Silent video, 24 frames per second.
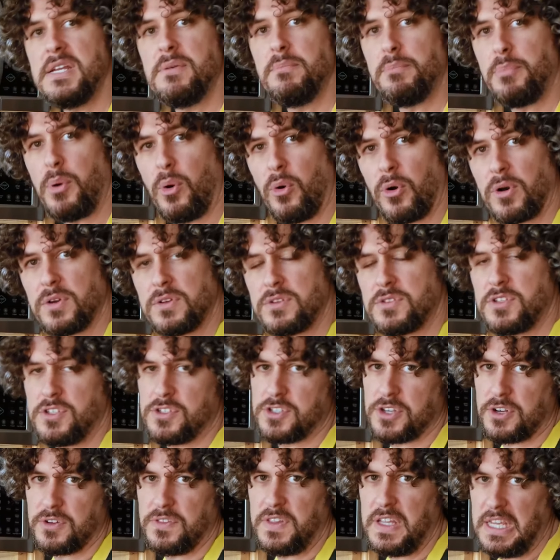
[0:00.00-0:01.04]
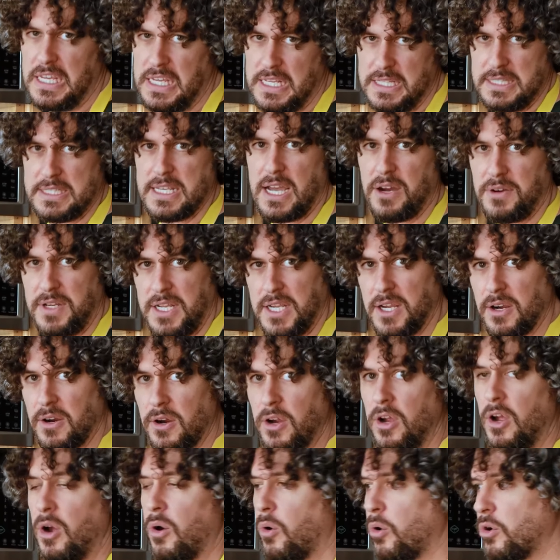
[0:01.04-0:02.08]
important to turn the heat down here
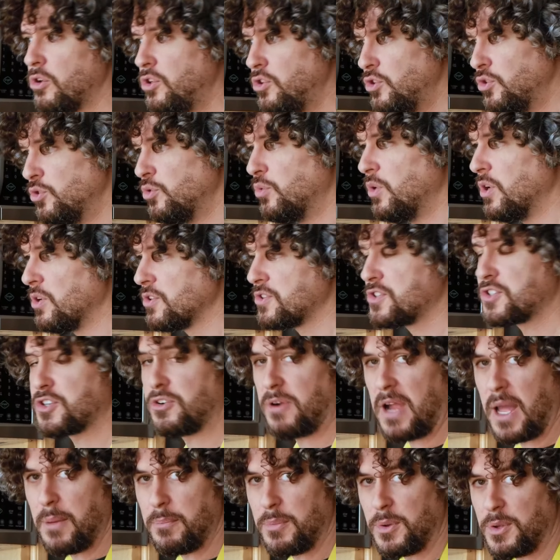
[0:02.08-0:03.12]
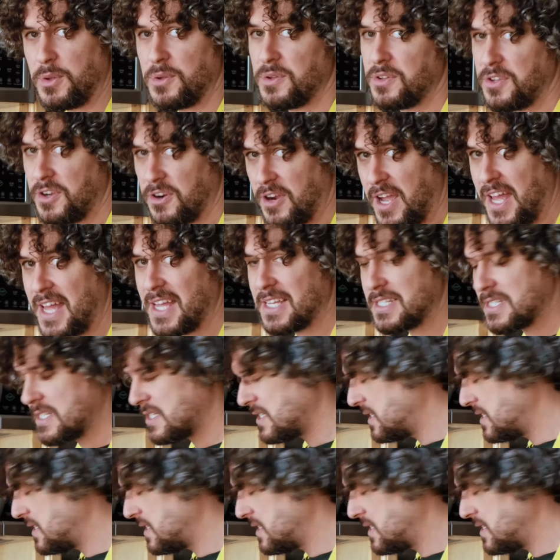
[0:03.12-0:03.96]
or you will scramble your eggs.